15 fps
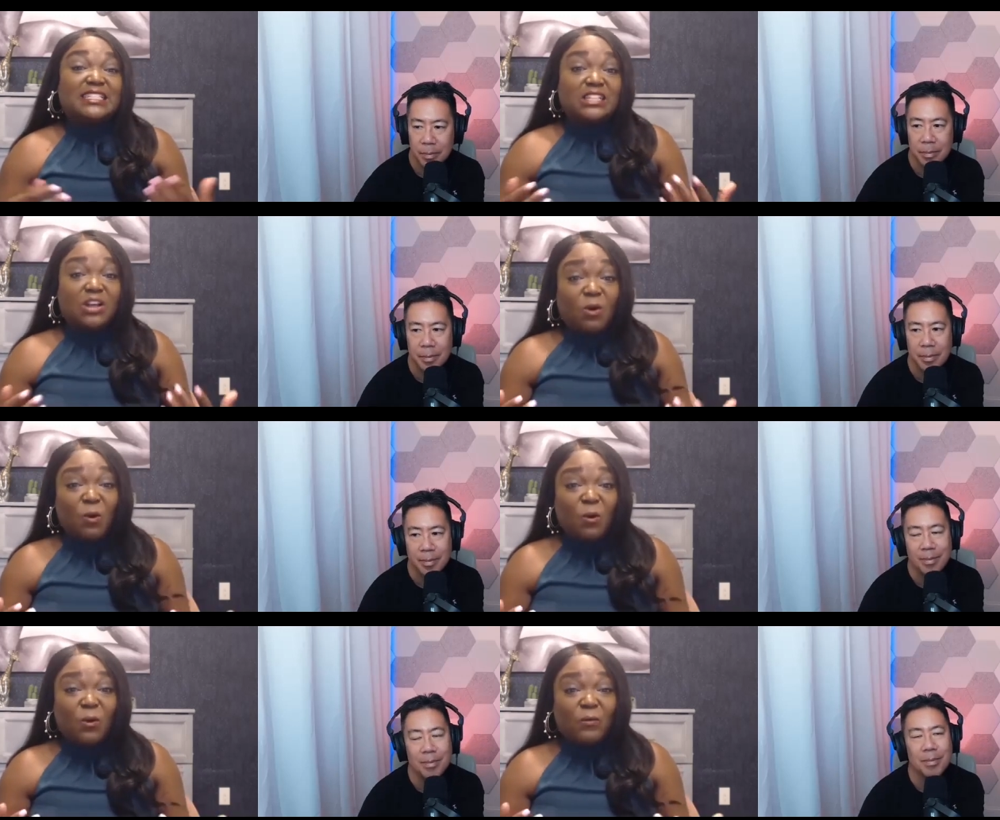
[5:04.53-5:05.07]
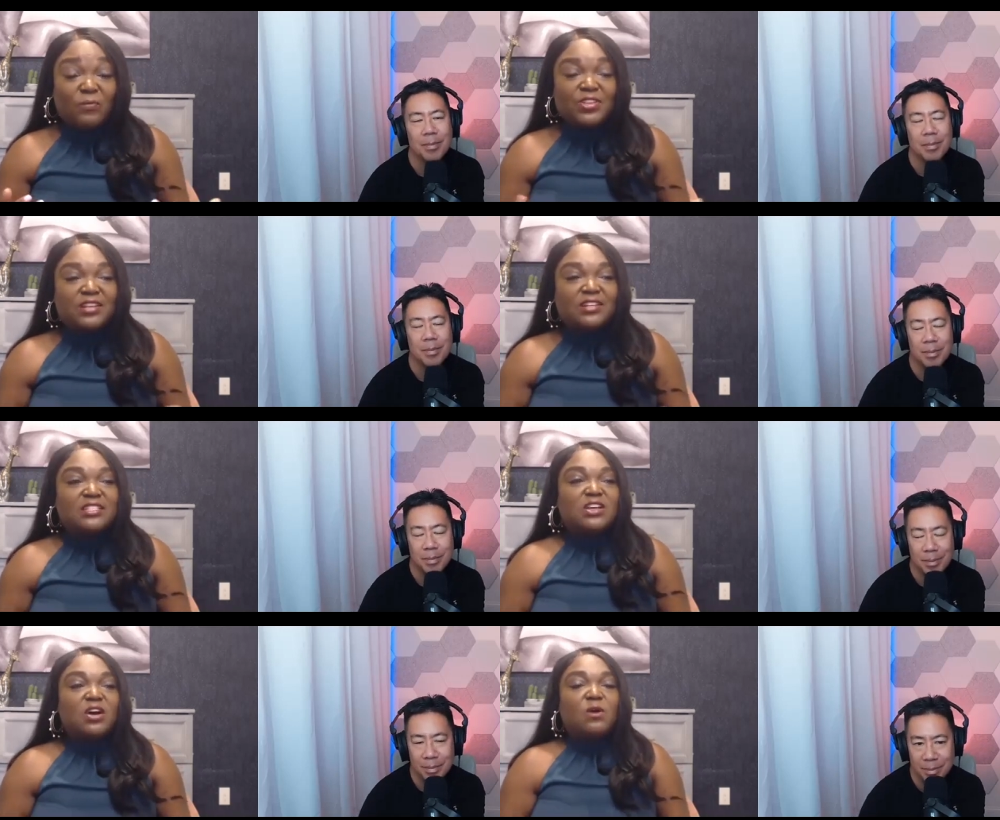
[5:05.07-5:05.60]
Speaker 1: his soul.
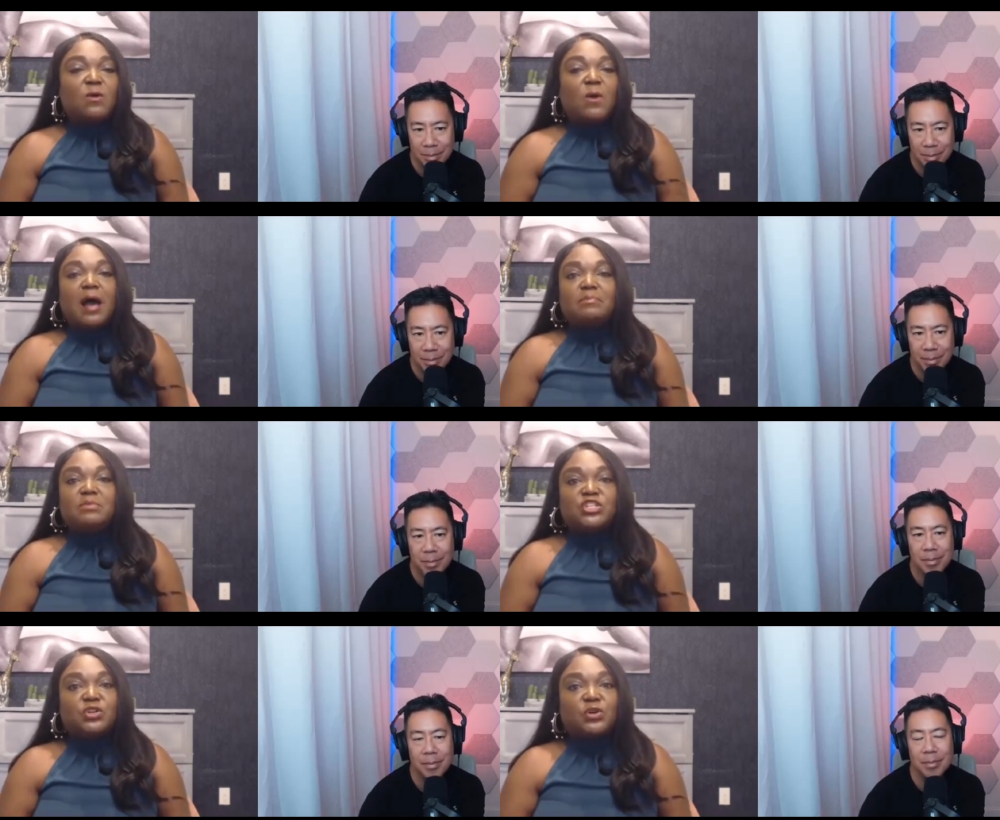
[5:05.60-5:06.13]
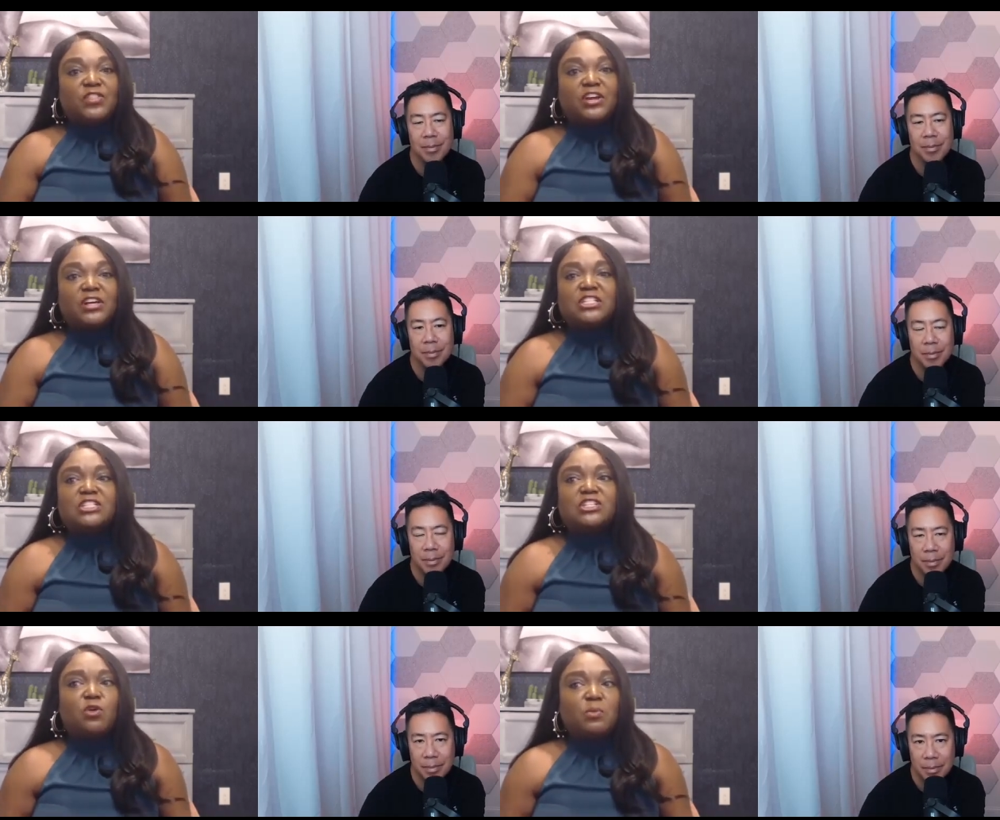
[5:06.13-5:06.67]
So I'm sure
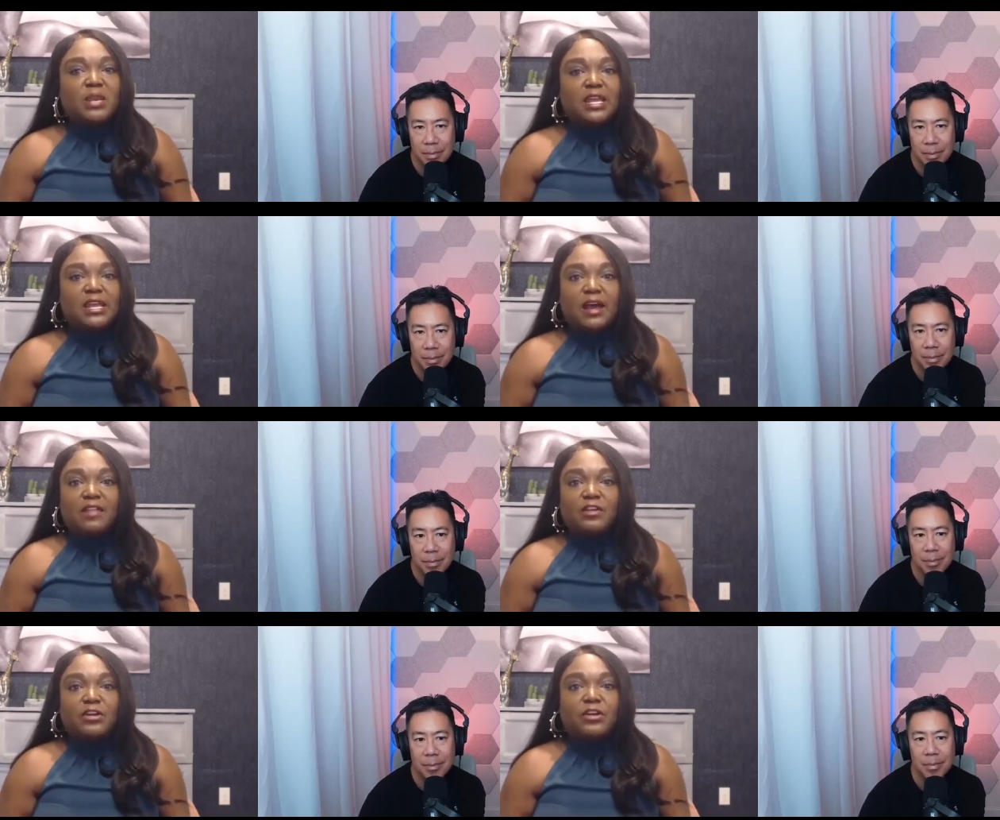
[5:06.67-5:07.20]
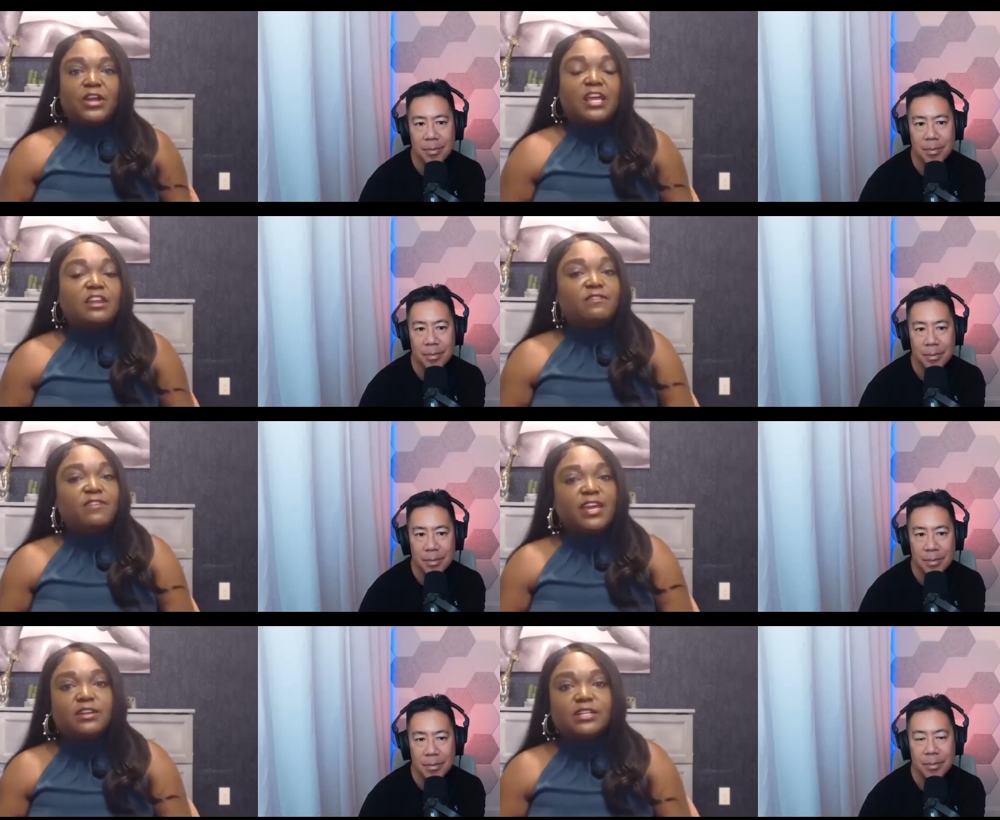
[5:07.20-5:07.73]
there's so many other
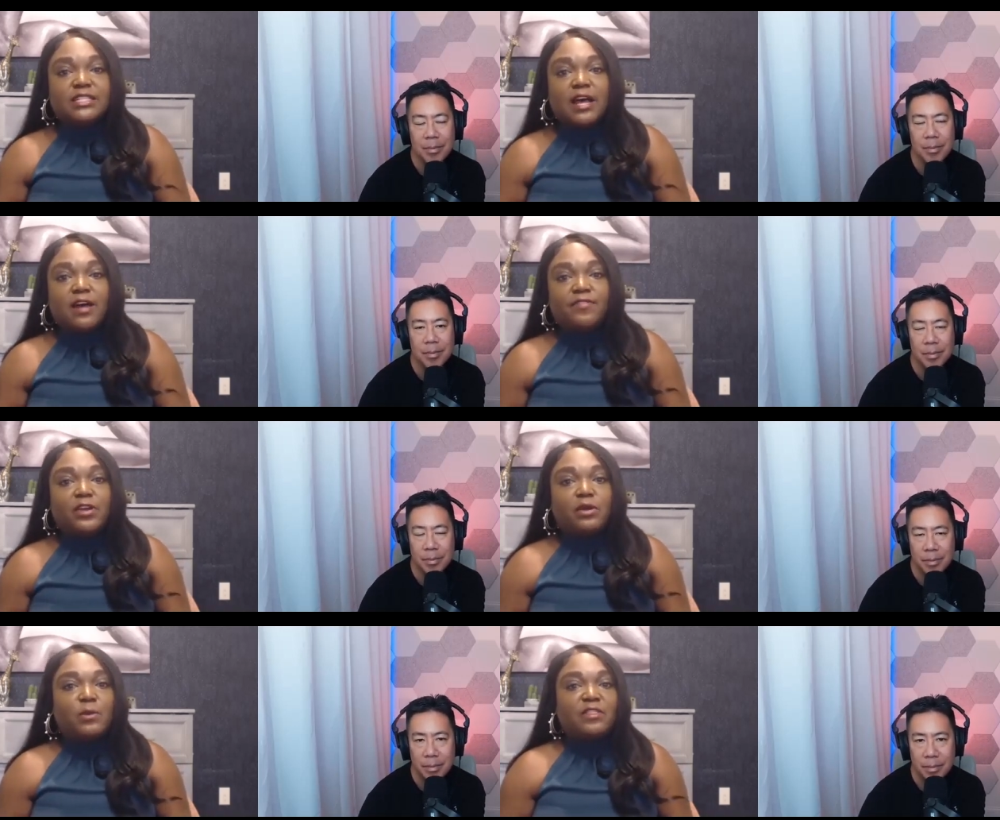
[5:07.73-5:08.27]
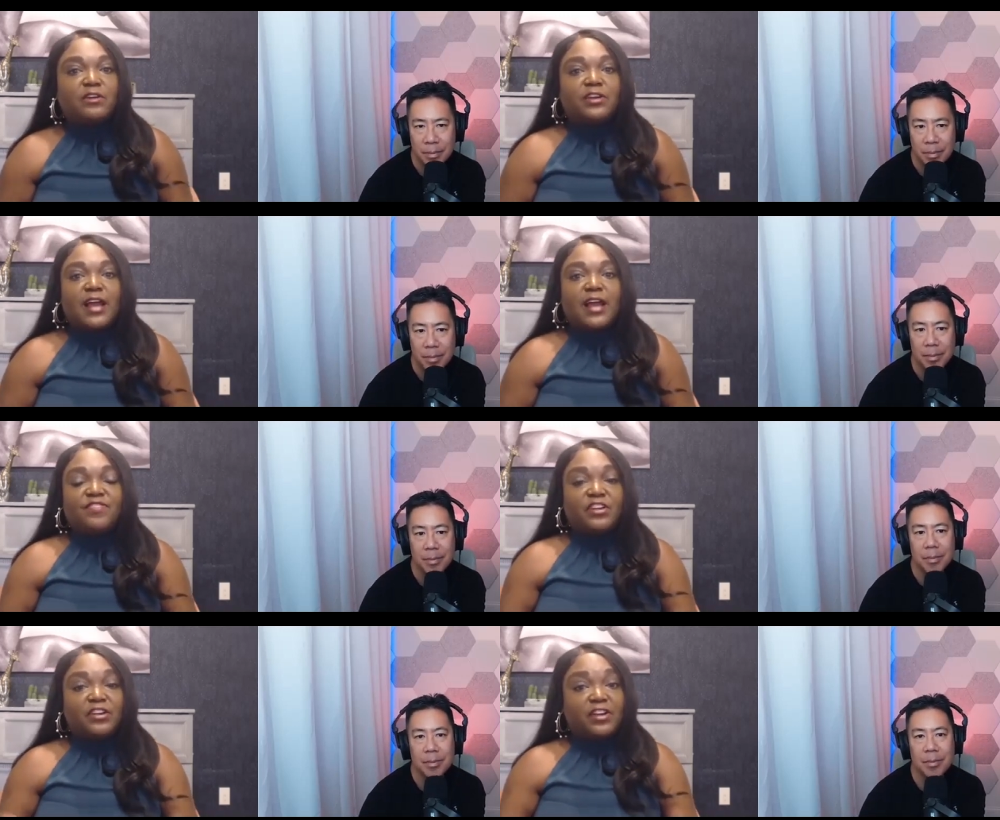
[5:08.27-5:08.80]
innovators out there, whether or
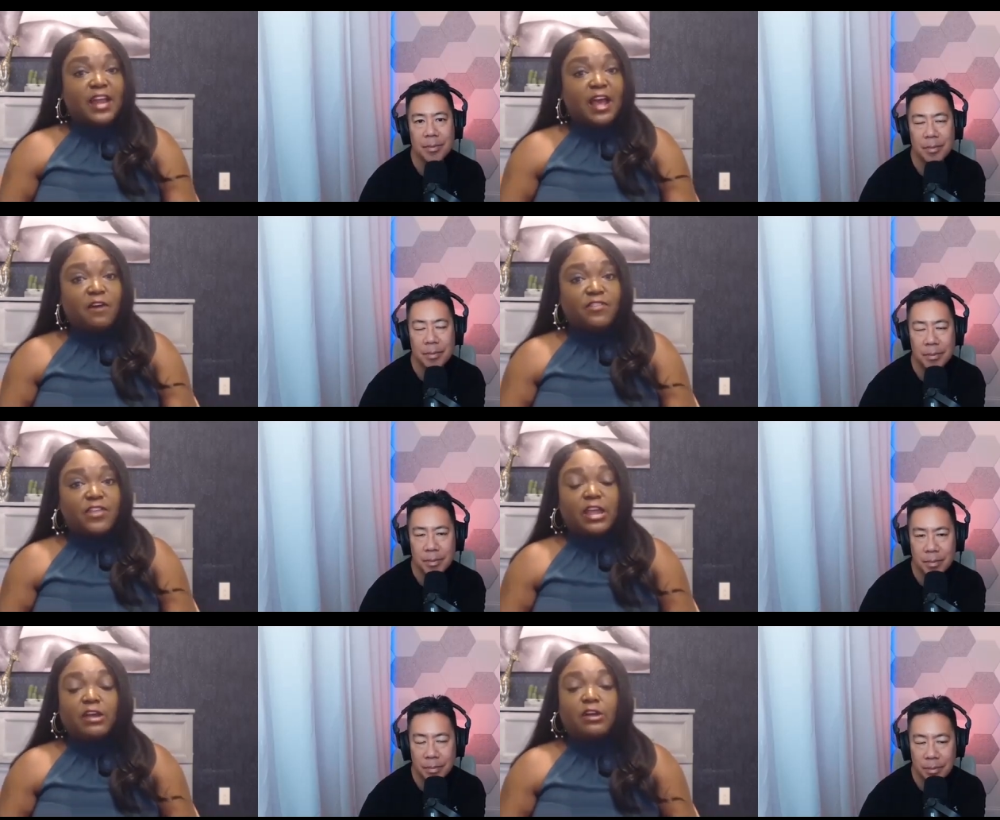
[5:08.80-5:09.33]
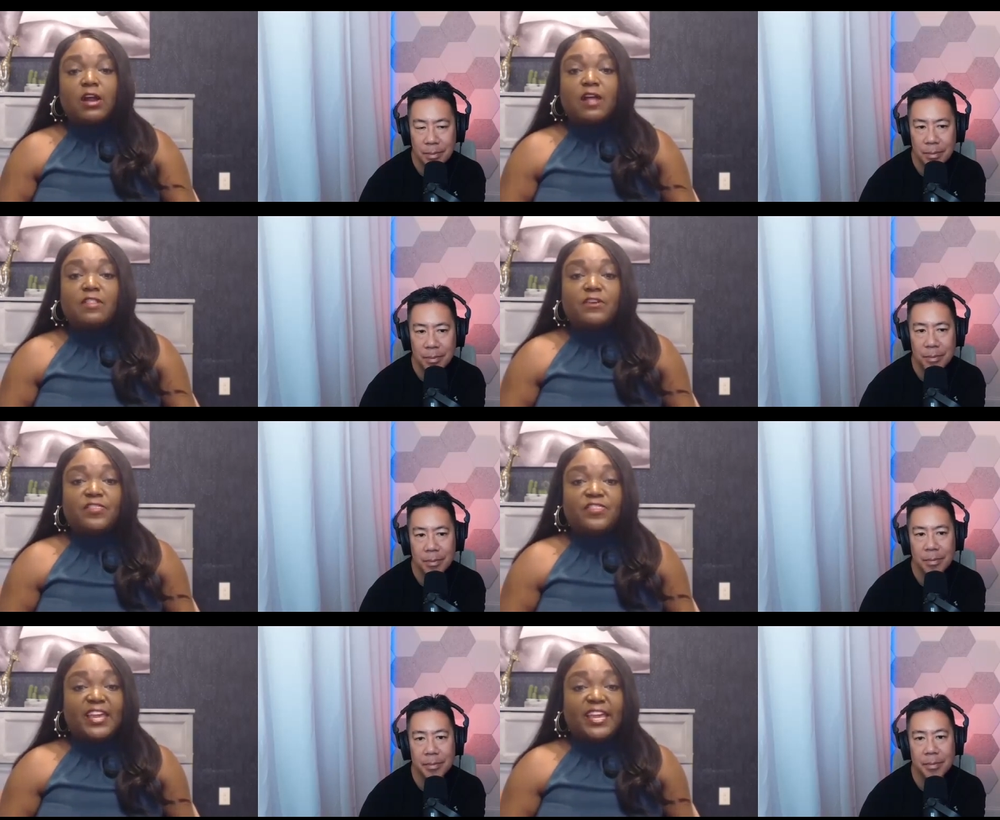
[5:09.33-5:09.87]
not they're in healthcare or
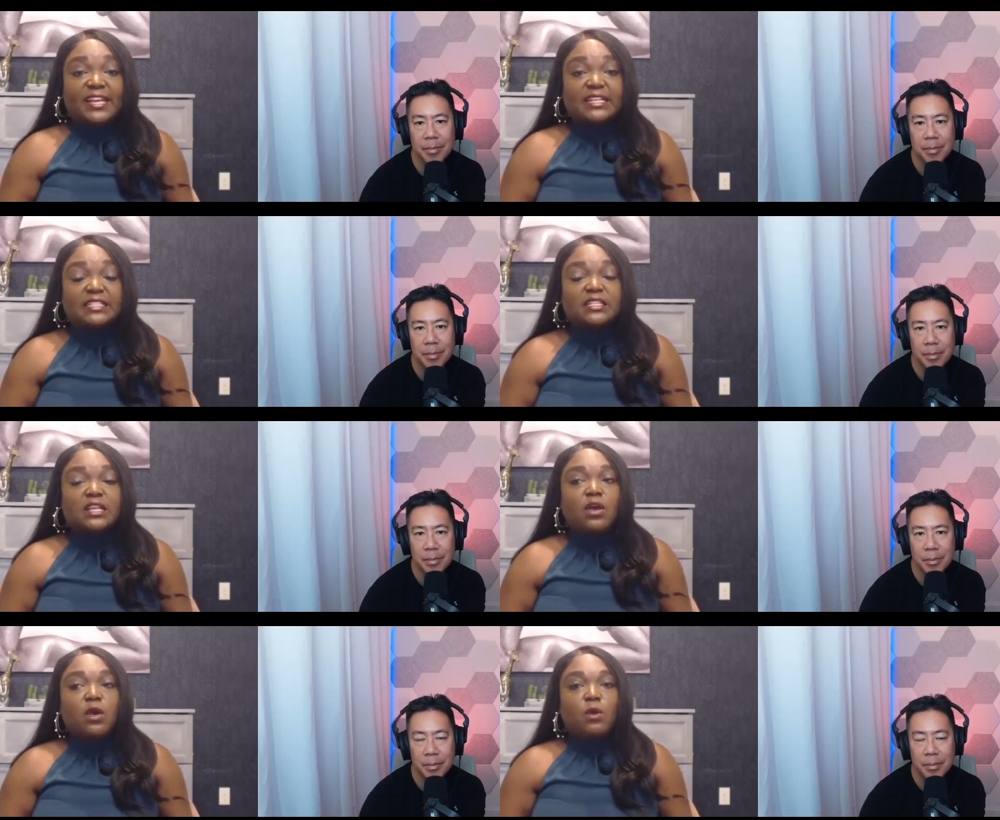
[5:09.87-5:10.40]
other things,